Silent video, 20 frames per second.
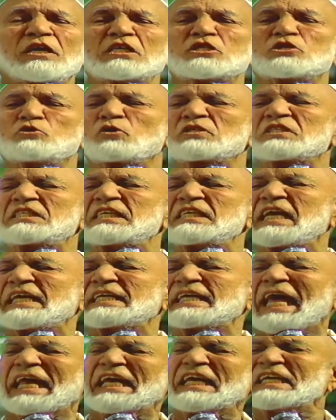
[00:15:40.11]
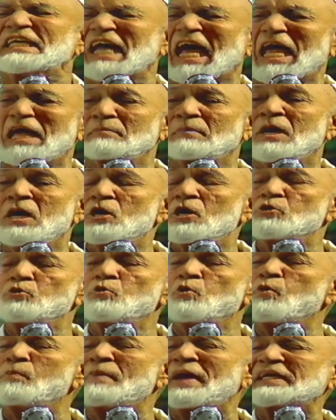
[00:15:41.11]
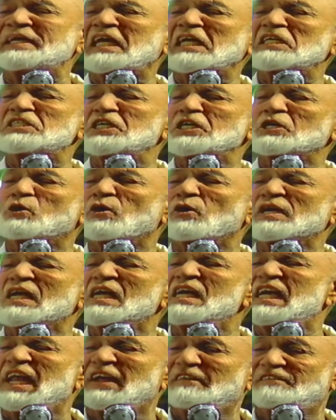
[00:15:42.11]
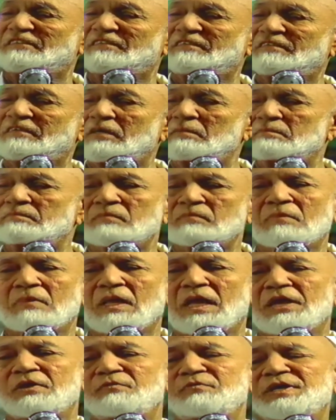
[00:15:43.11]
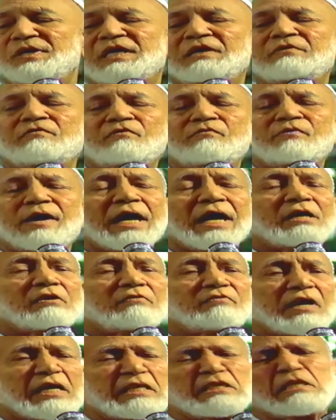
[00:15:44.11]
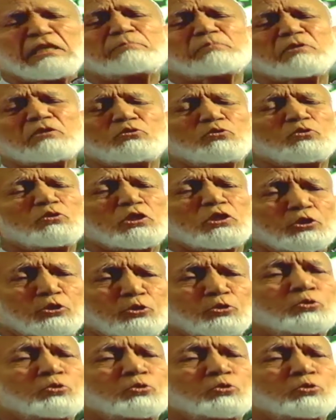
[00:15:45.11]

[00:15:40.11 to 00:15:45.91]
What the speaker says: God is not seen at any time. No man can see God and live. And we give our hand of acceptance to the